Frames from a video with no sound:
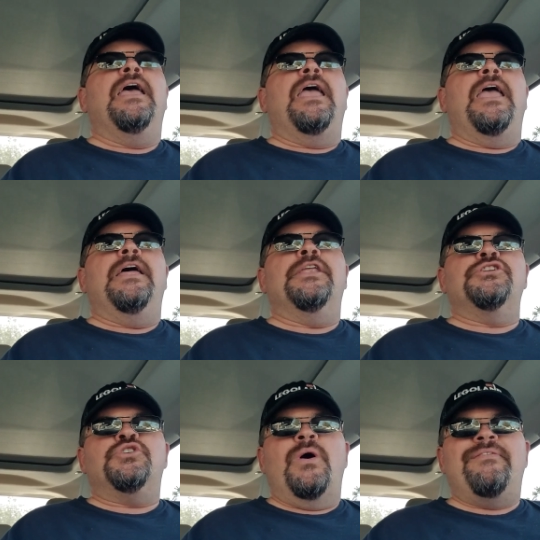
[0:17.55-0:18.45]
and
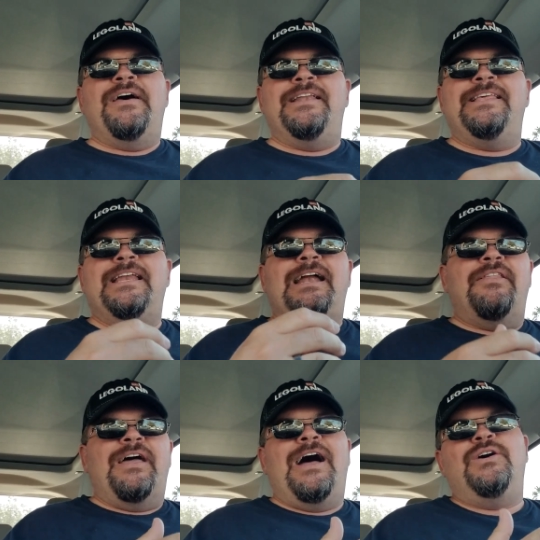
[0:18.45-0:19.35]
so I've had to get out of
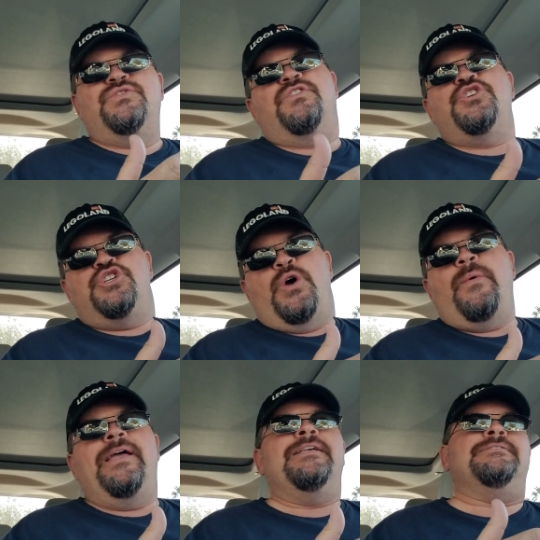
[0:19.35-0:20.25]
the house for
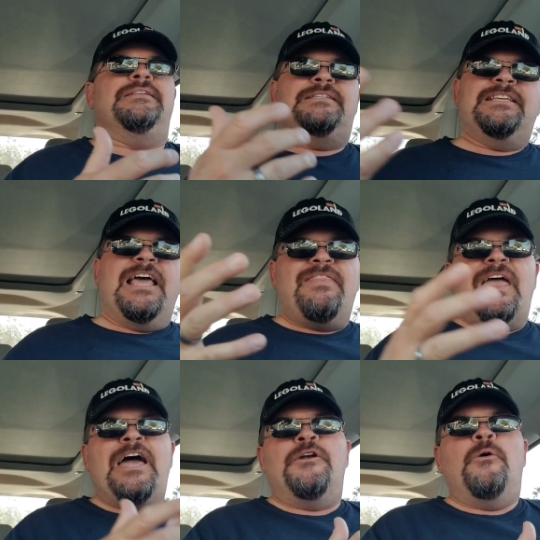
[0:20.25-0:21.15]
showings, and today they
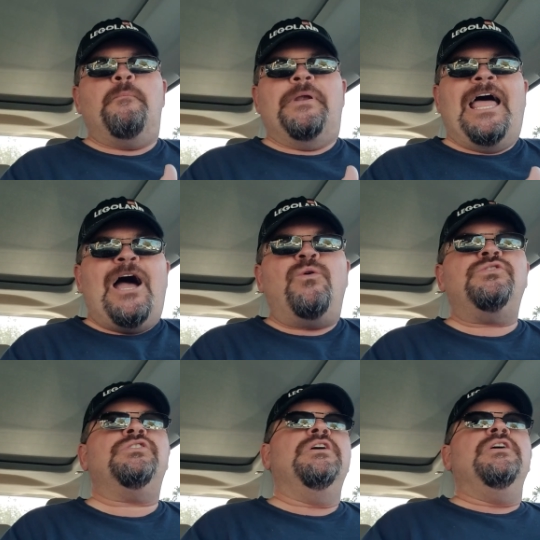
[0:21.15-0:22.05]
had an open
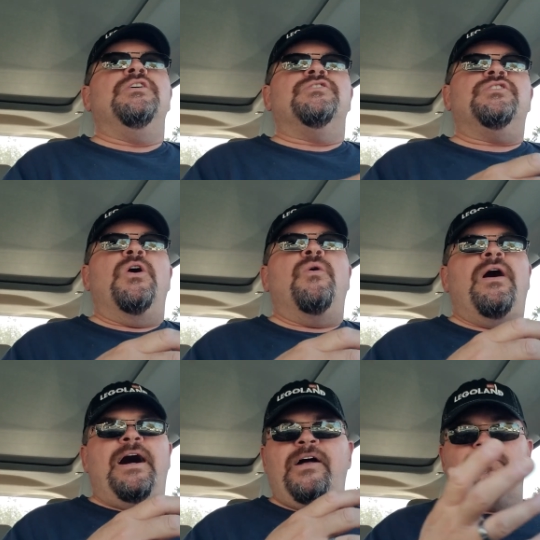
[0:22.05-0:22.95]
house, so
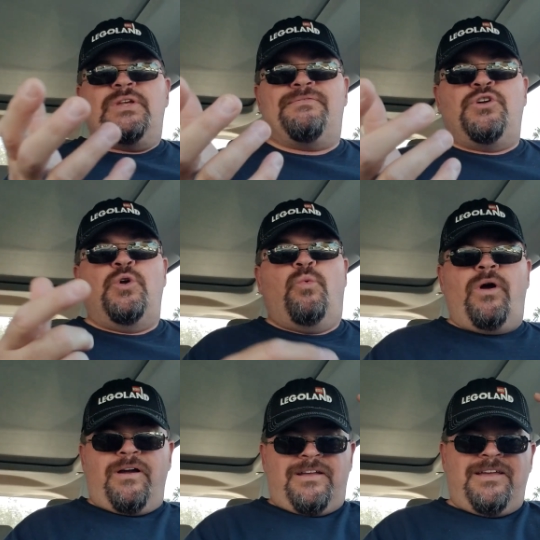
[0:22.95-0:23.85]
I also have to go to
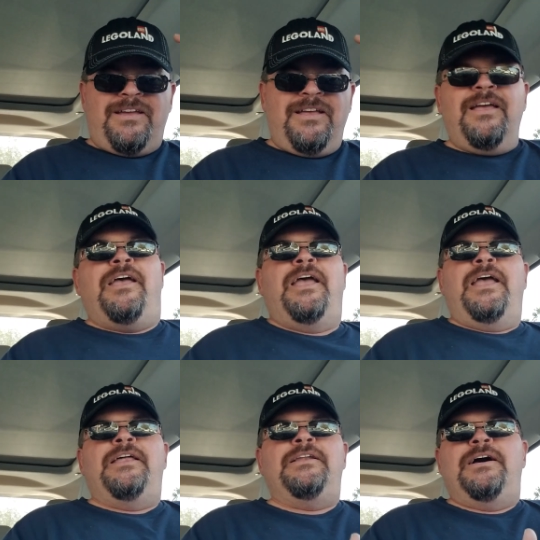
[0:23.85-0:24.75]
work
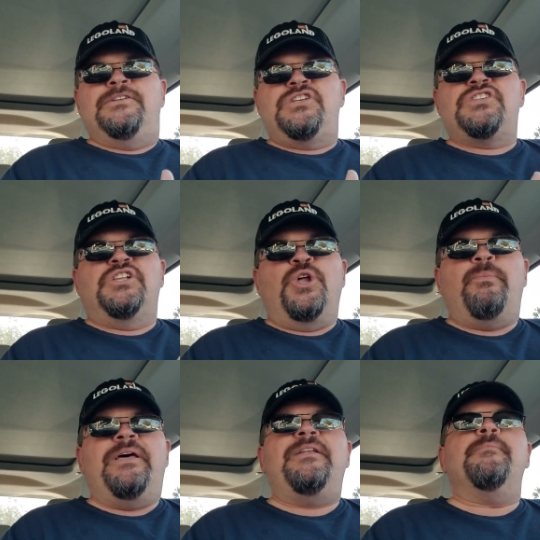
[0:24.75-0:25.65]
in uh, just a little
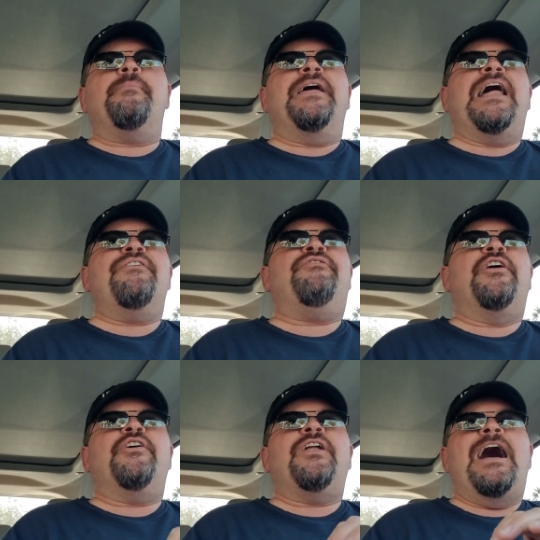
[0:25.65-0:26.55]
bit, but I
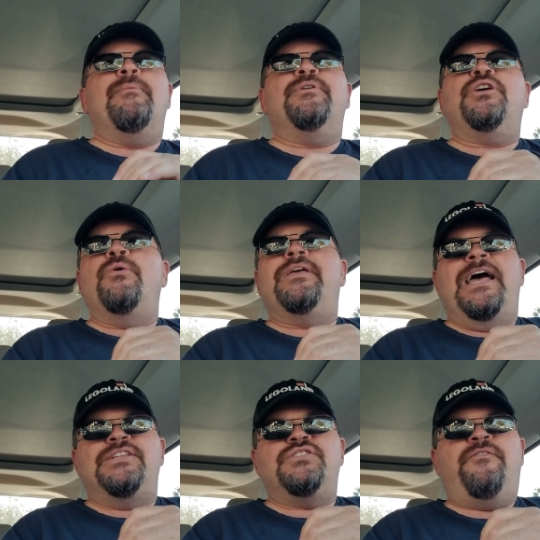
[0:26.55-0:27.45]
figured I would go
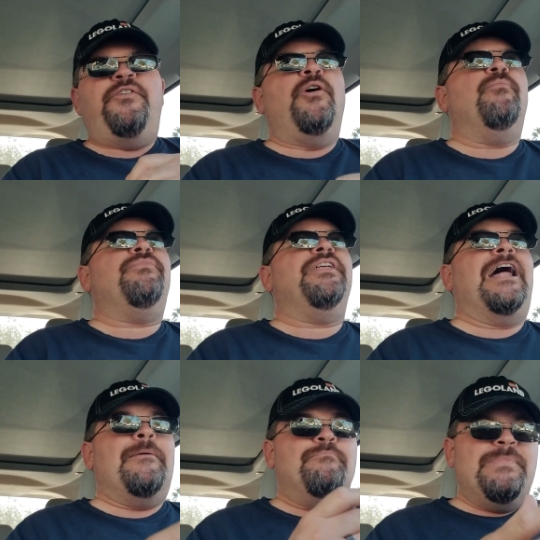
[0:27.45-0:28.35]
catch a film that
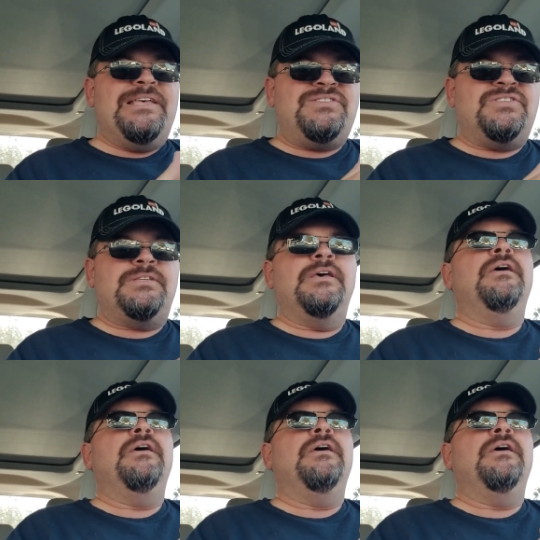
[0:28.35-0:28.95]
I missed